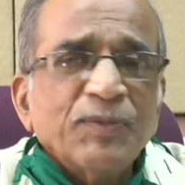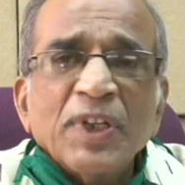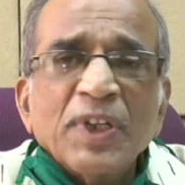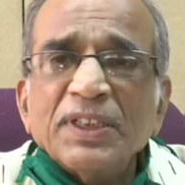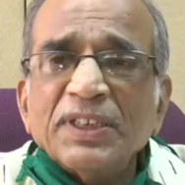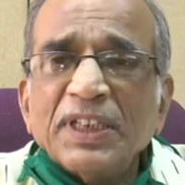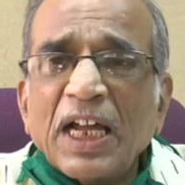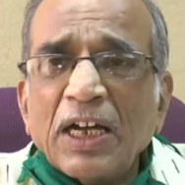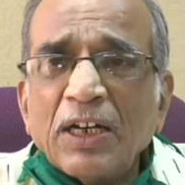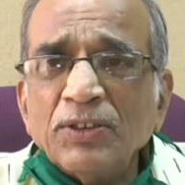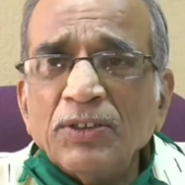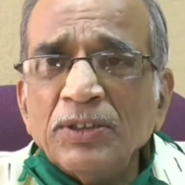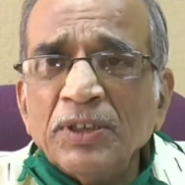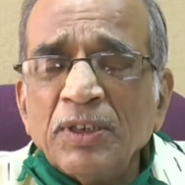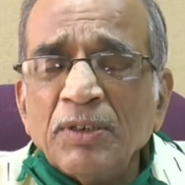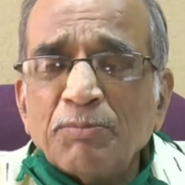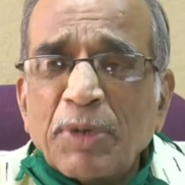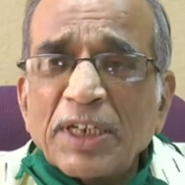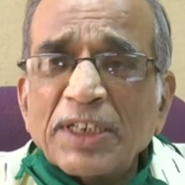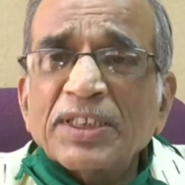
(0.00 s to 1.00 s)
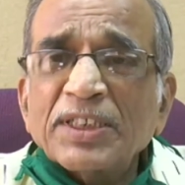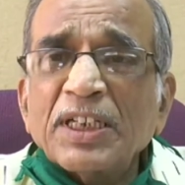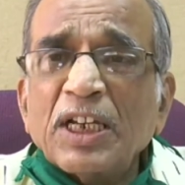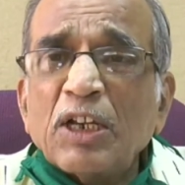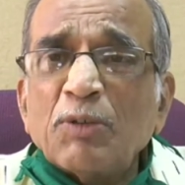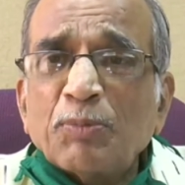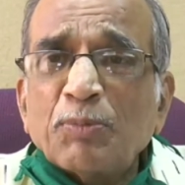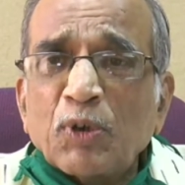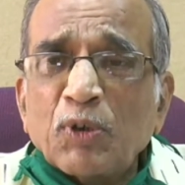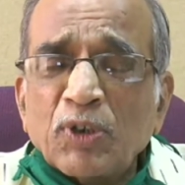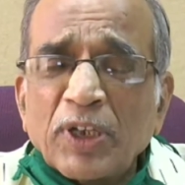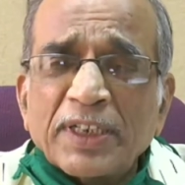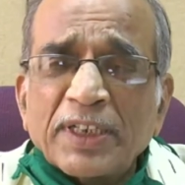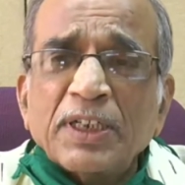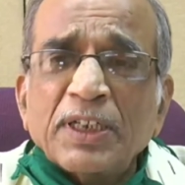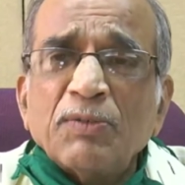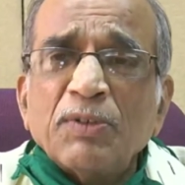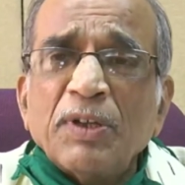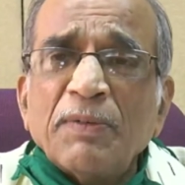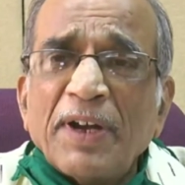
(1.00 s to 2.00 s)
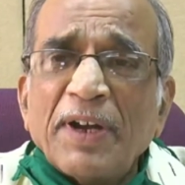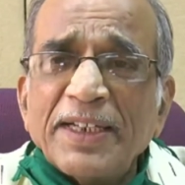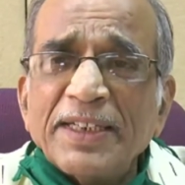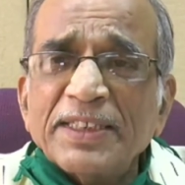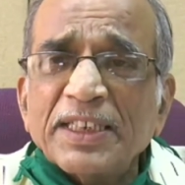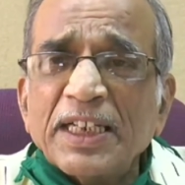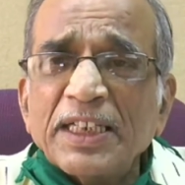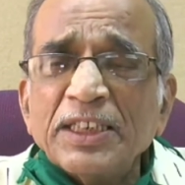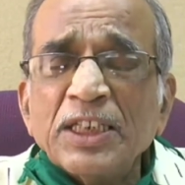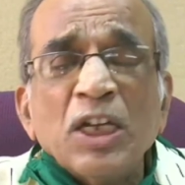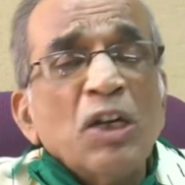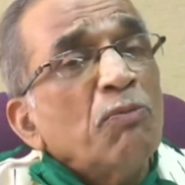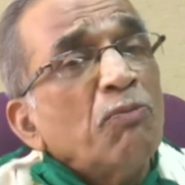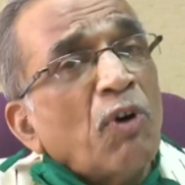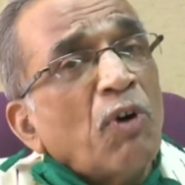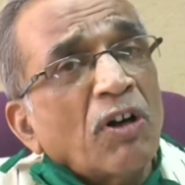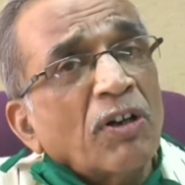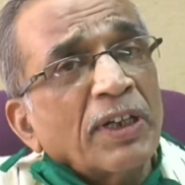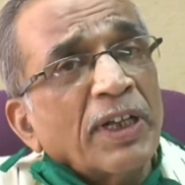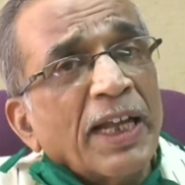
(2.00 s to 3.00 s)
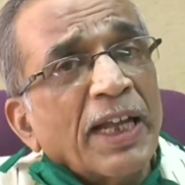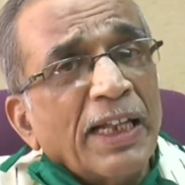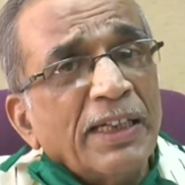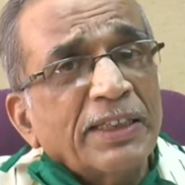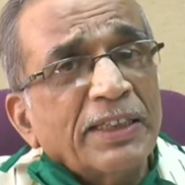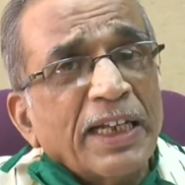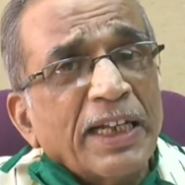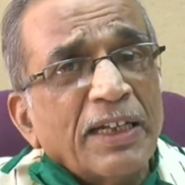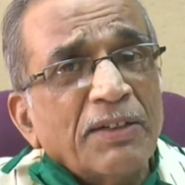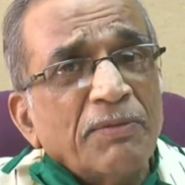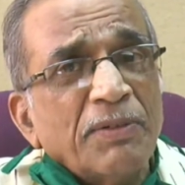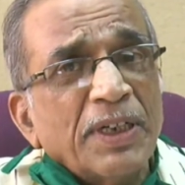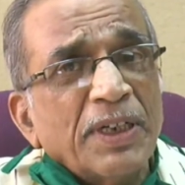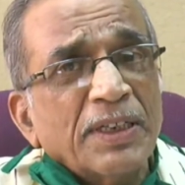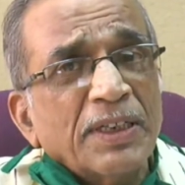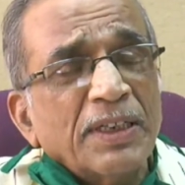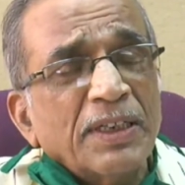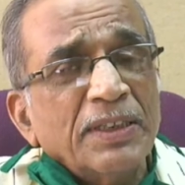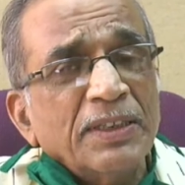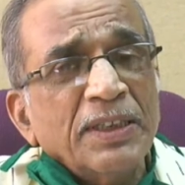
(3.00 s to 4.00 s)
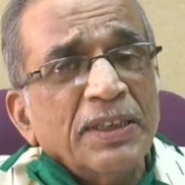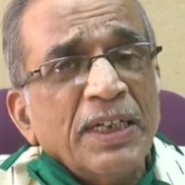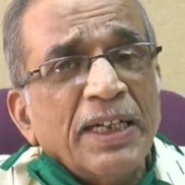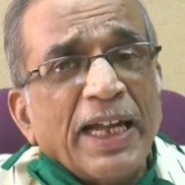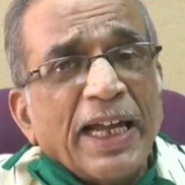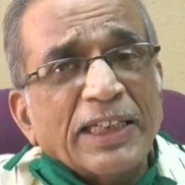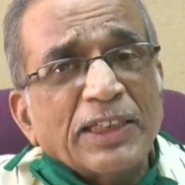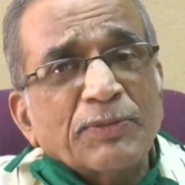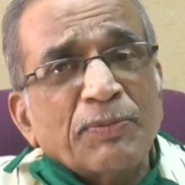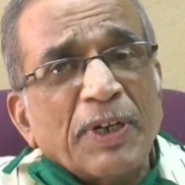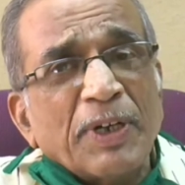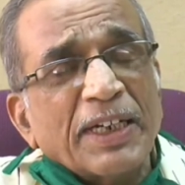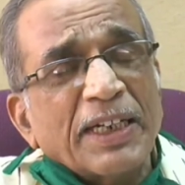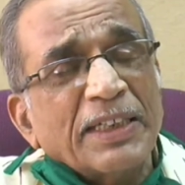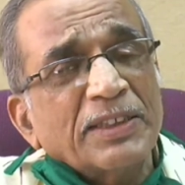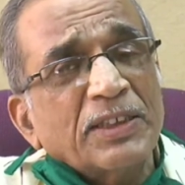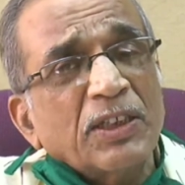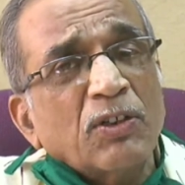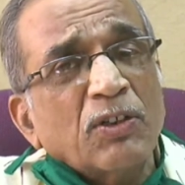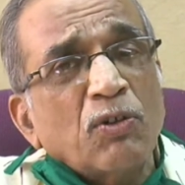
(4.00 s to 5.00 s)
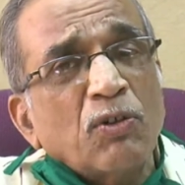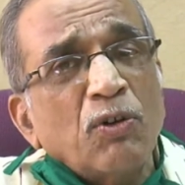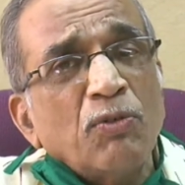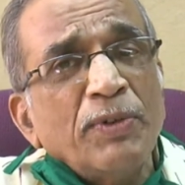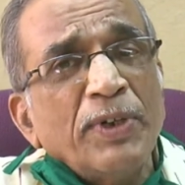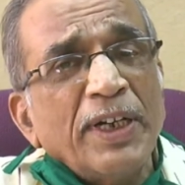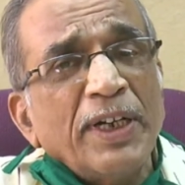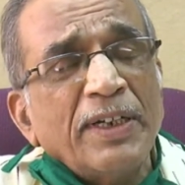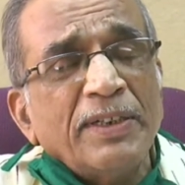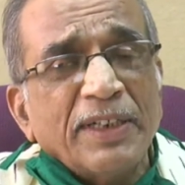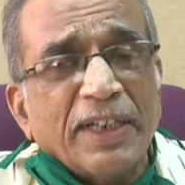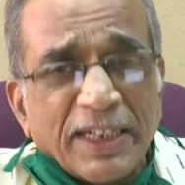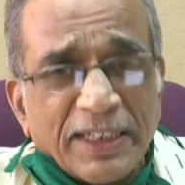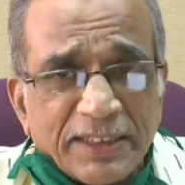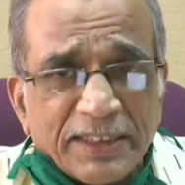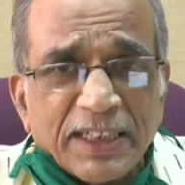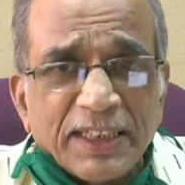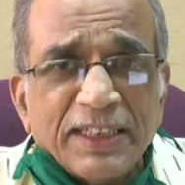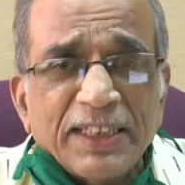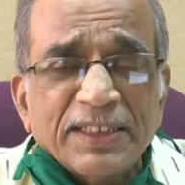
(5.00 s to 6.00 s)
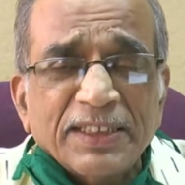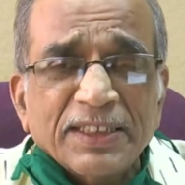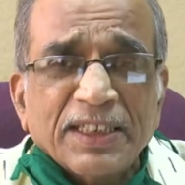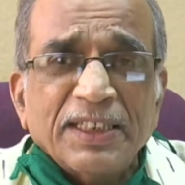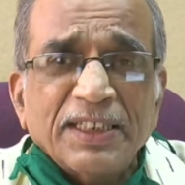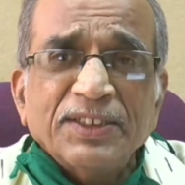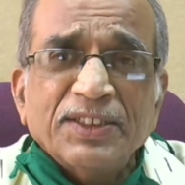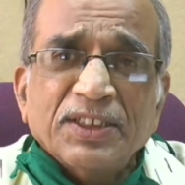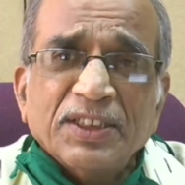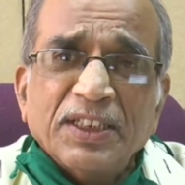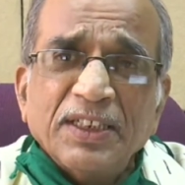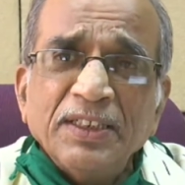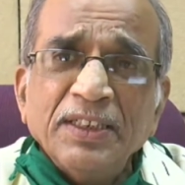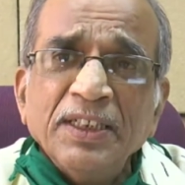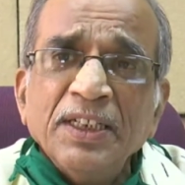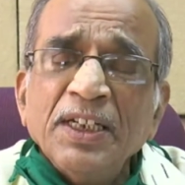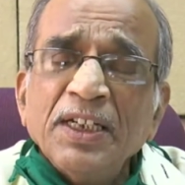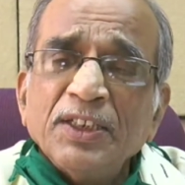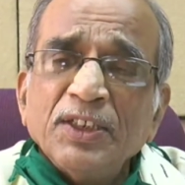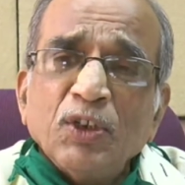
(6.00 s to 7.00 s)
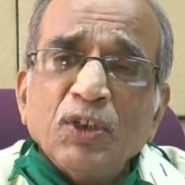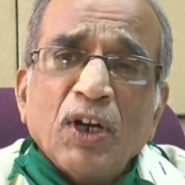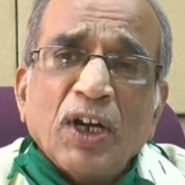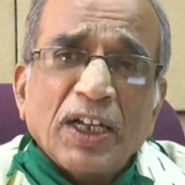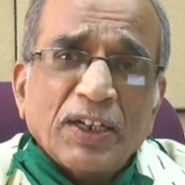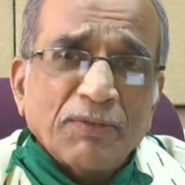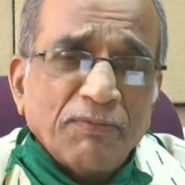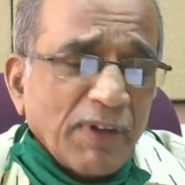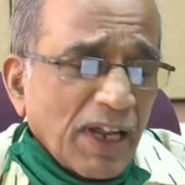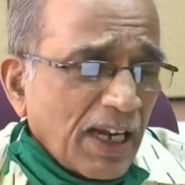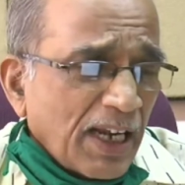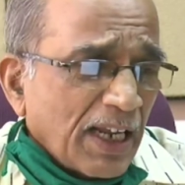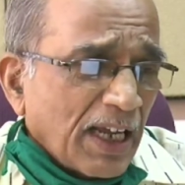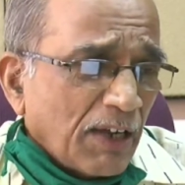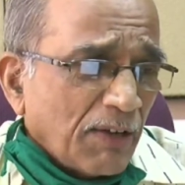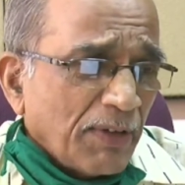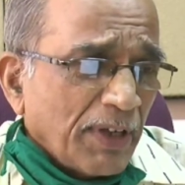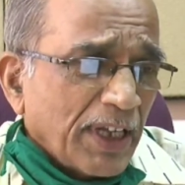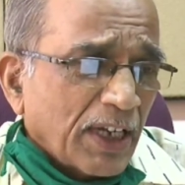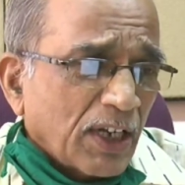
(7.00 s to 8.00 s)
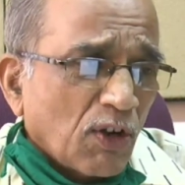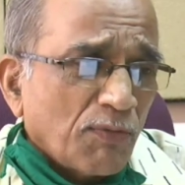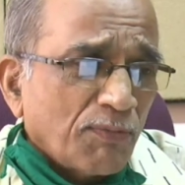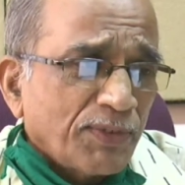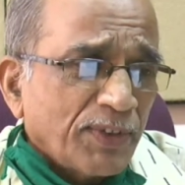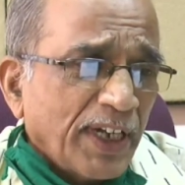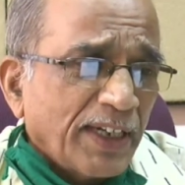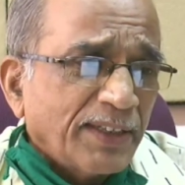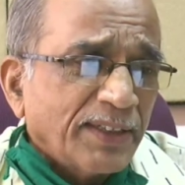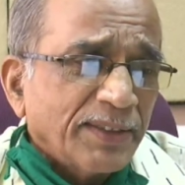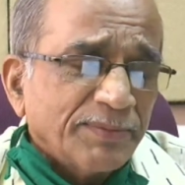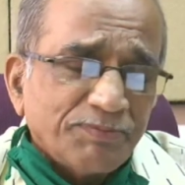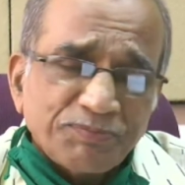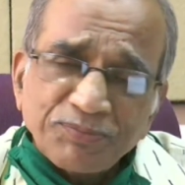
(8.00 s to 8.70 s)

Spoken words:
Now, personal protective devices for healthcare workers, as far as the COVID-19 is concerned, you are well aware of it.